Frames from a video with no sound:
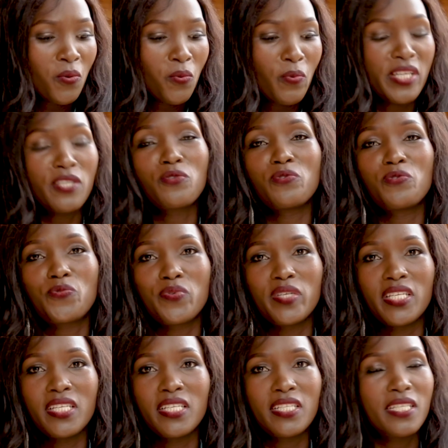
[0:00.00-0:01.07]
Why don't
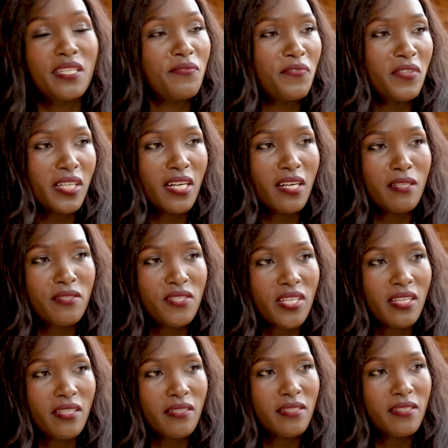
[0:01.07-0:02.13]
we give the girl
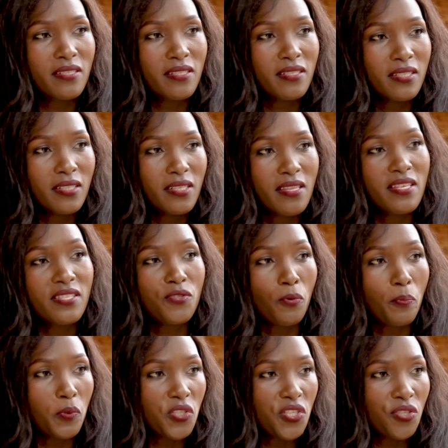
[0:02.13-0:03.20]
child this
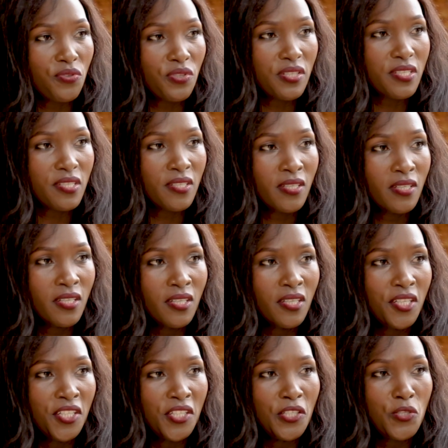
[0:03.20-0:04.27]
opportunity
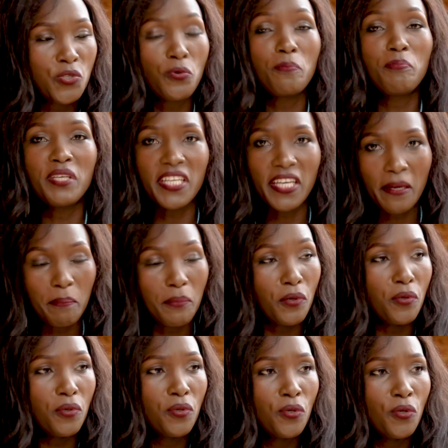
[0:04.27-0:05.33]
to be
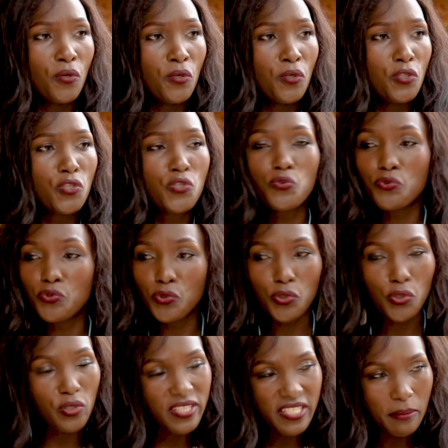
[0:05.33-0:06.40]
able to do
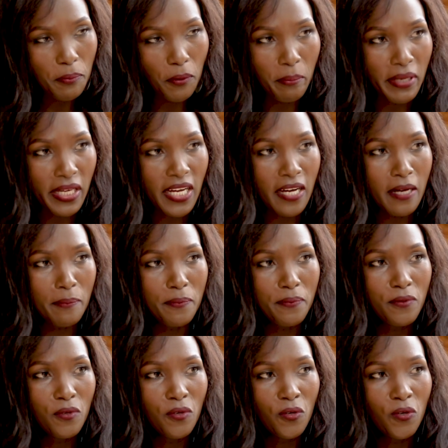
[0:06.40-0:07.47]
your simple makeup
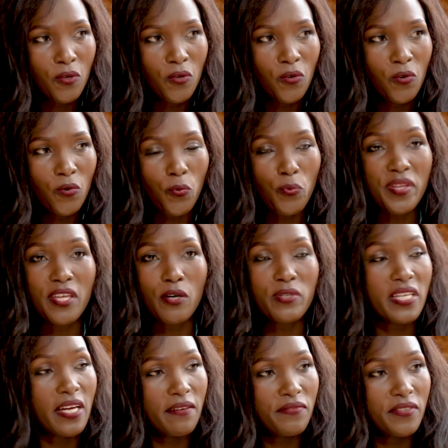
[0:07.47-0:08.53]

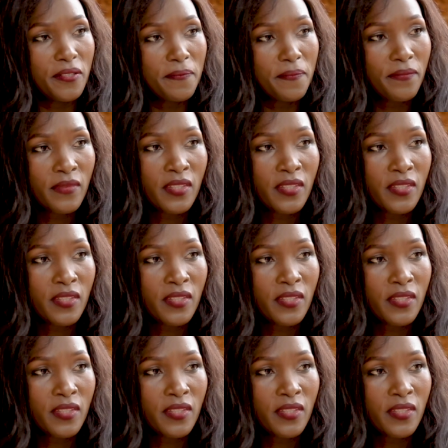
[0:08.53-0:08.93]
without having